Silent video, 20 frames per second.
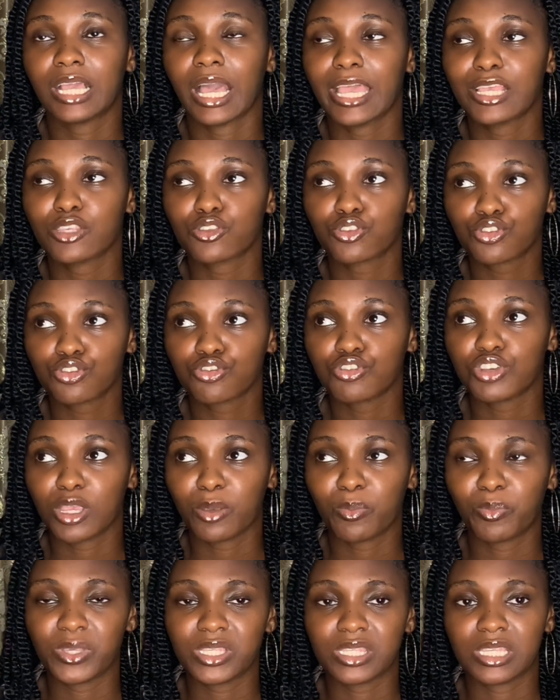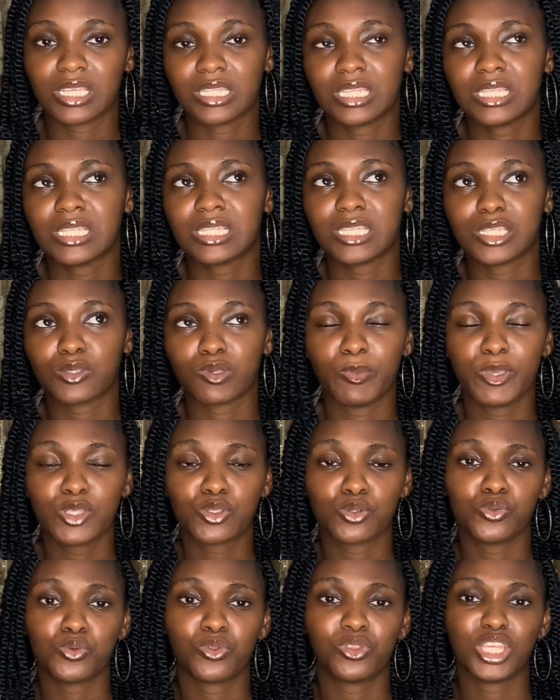guy's trip, it's a this we're meant
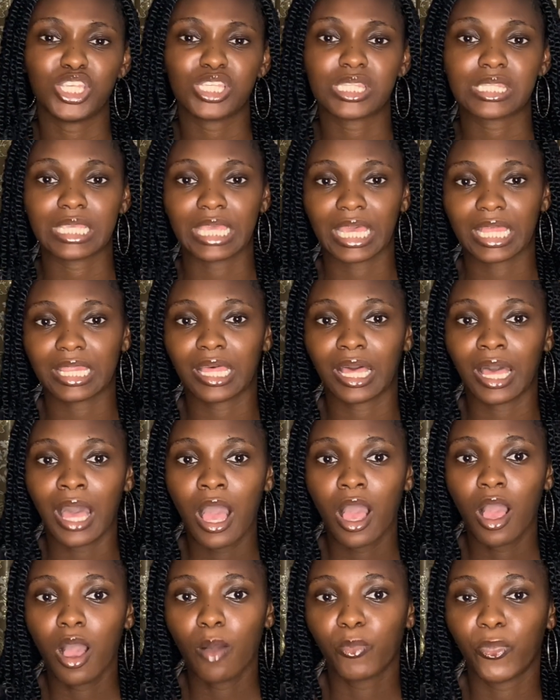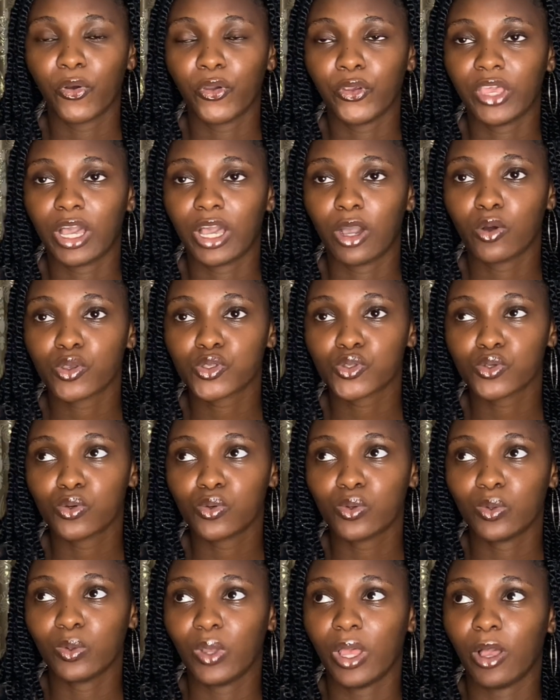to do things together, or you're
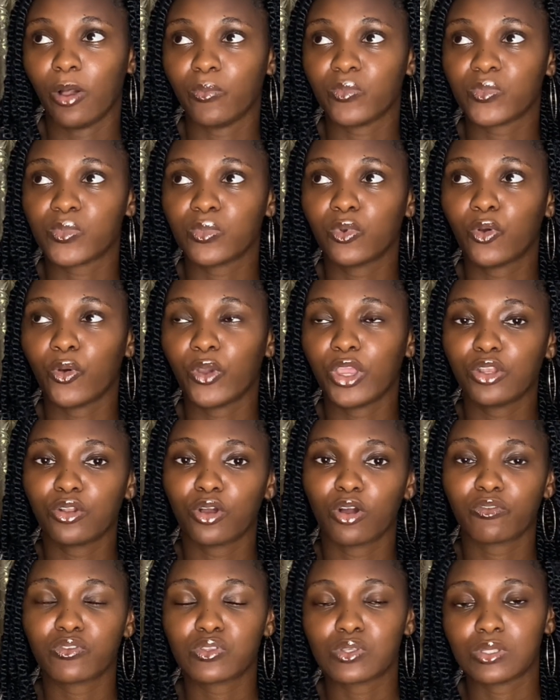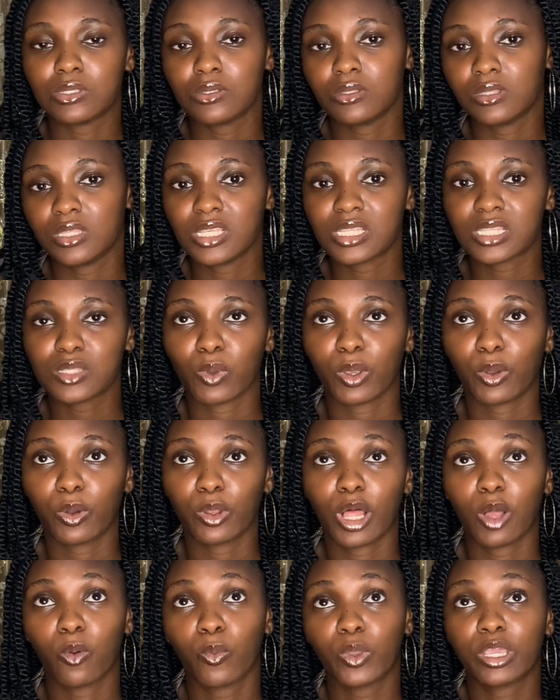also going off to do this. We
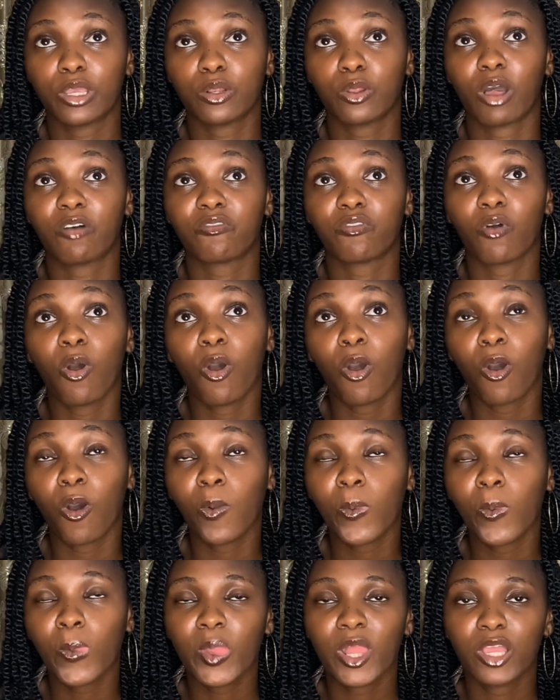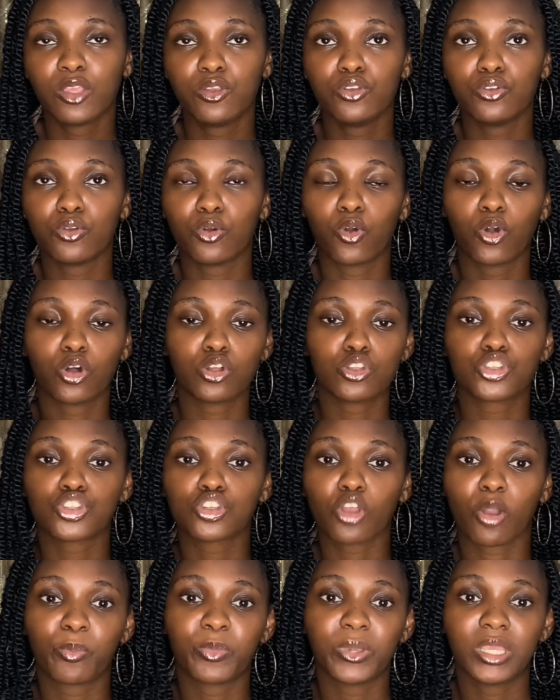could have all, you know, gone
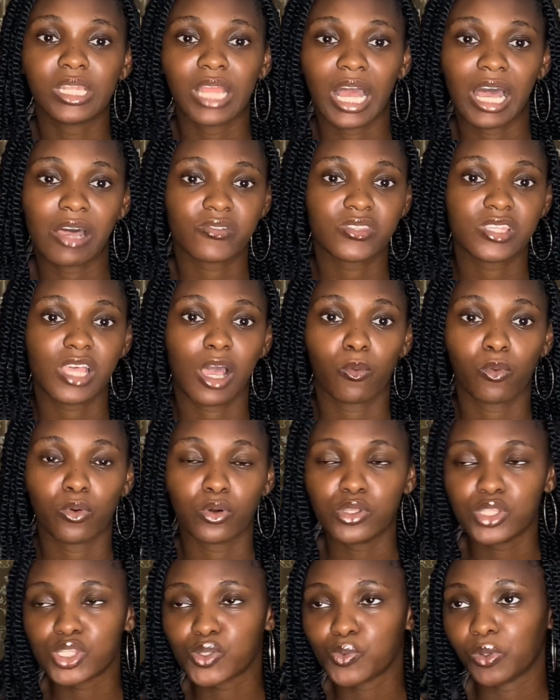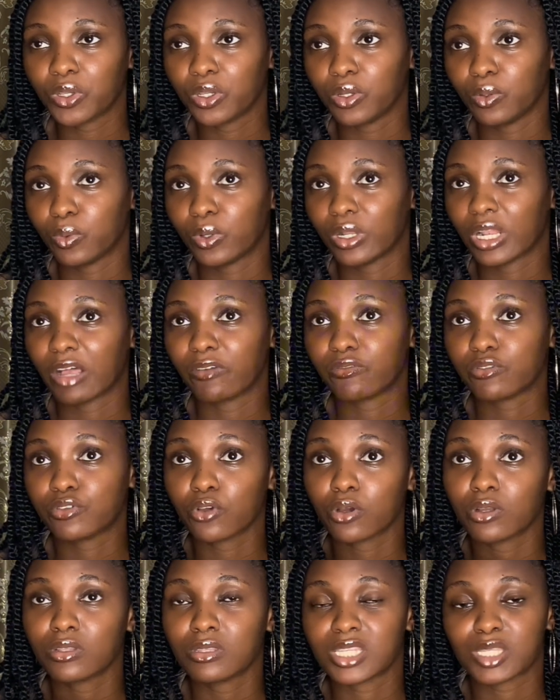shopping afterwards. We could have
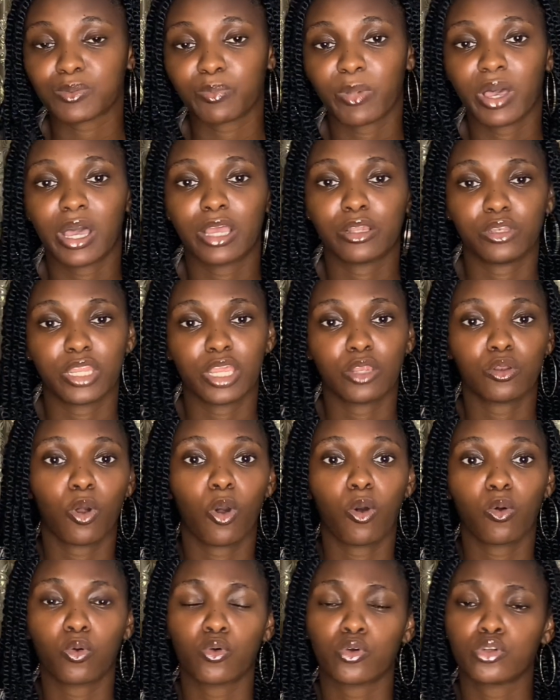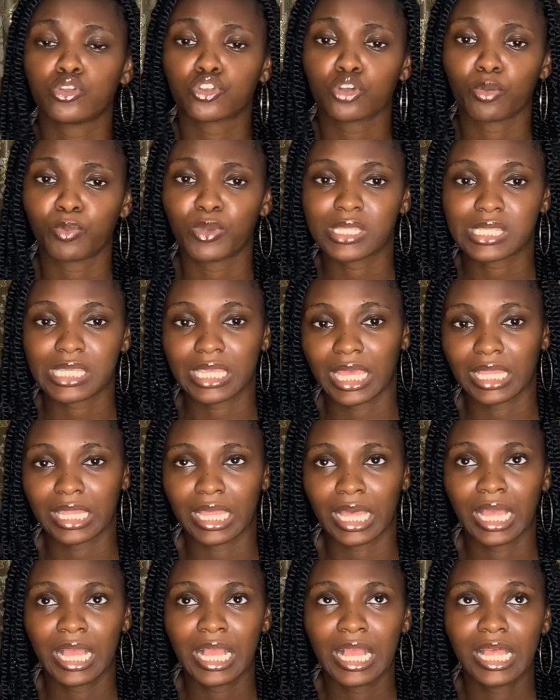done the spa and then all gone shopping
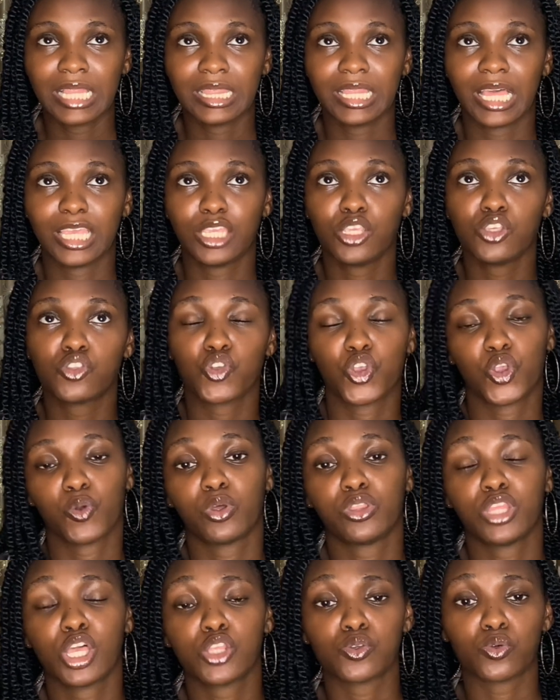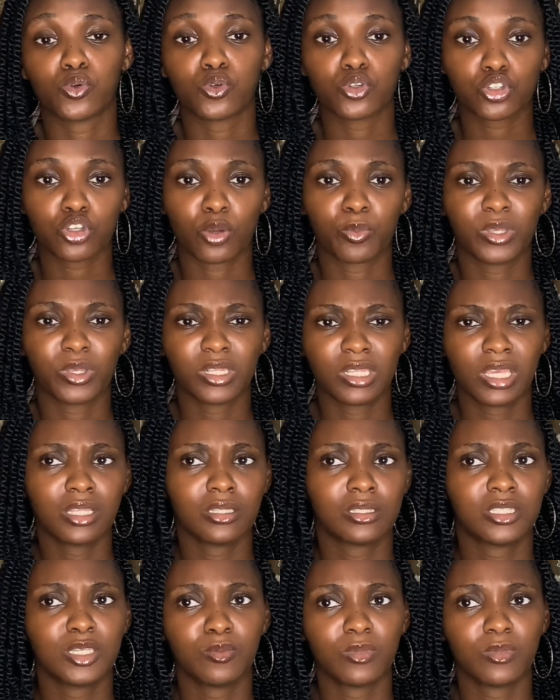together. That he wanted to go shopping. Then